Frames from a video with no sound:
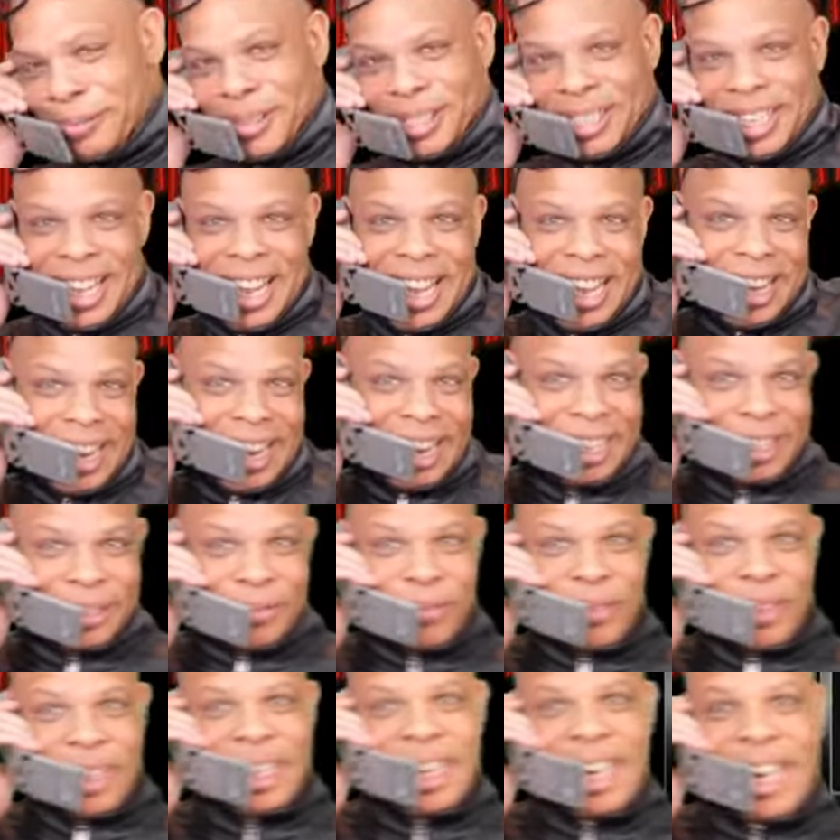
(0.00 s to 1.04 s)
I'm saying I
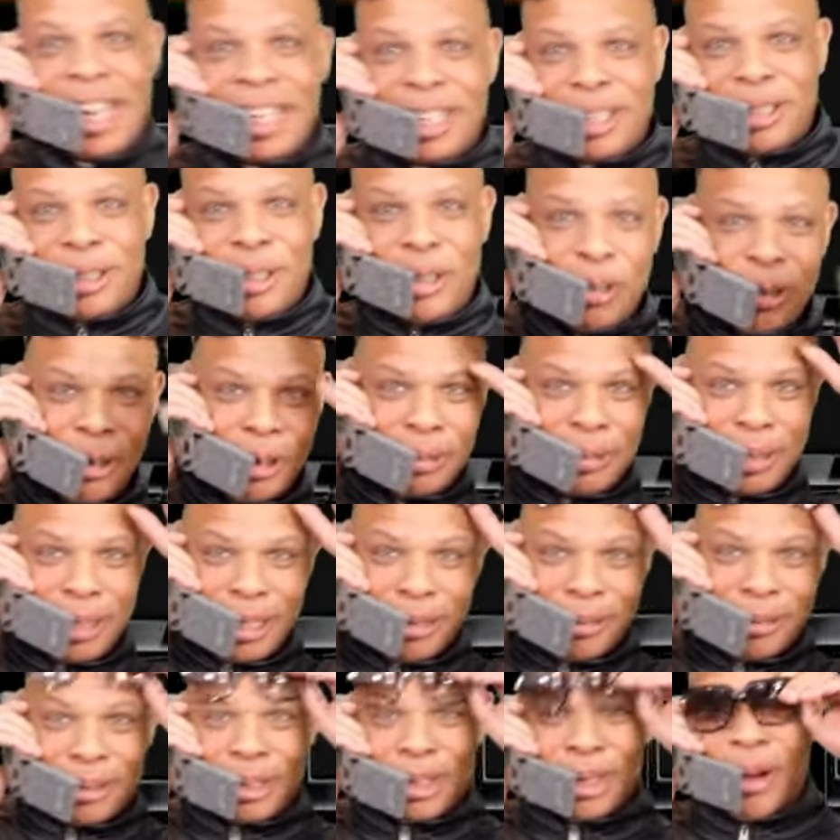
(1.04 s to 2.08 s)
just figured I'd look you up,
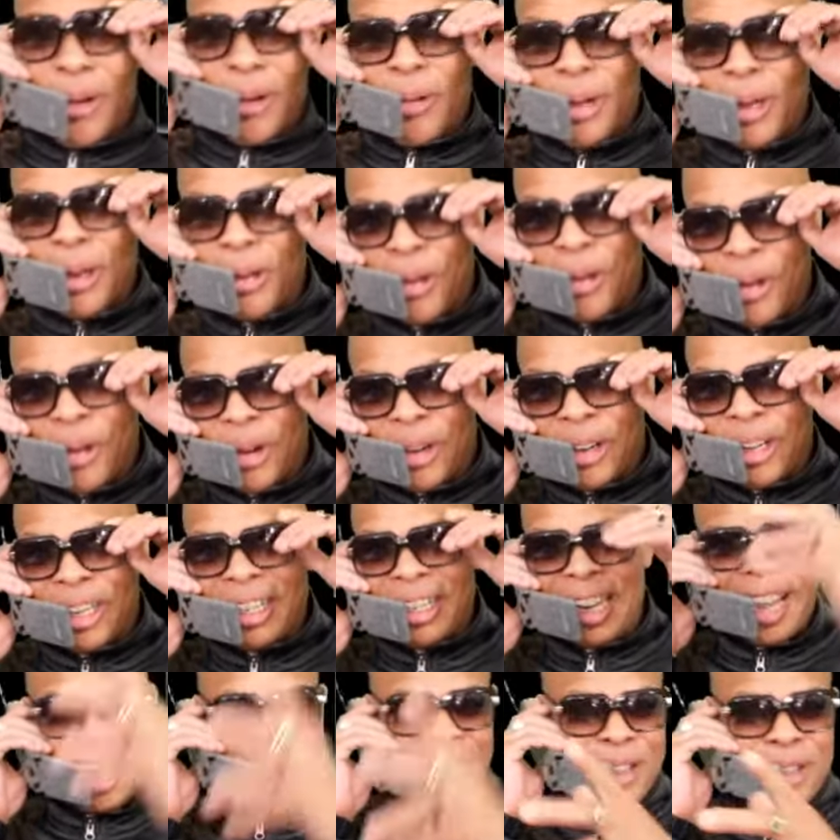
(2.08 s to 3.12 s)
see what's going
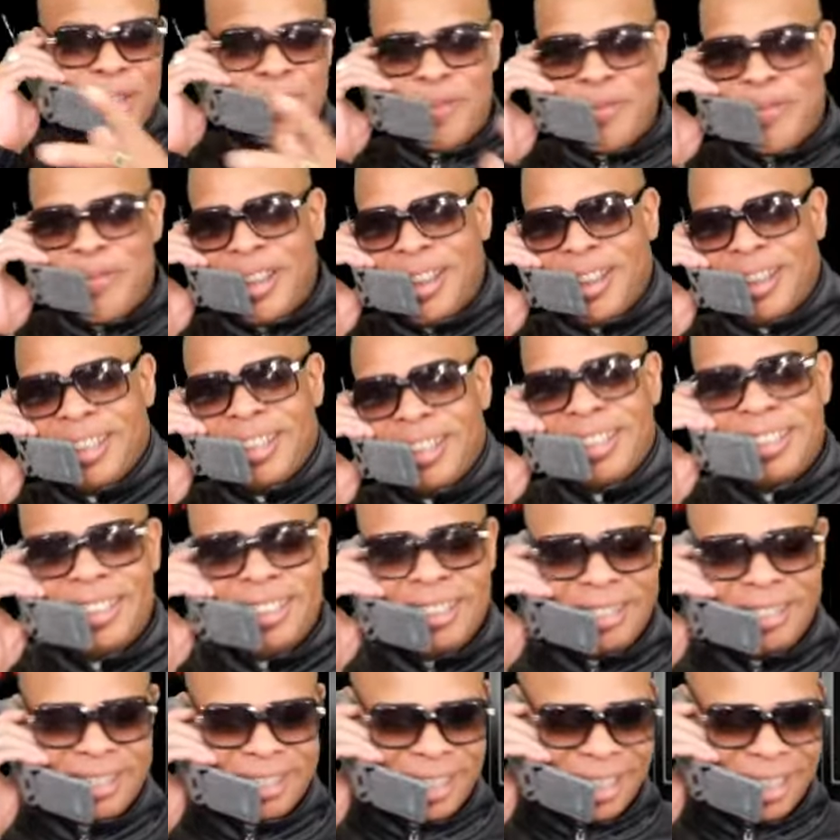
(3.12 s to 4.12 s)
on, how you feeling.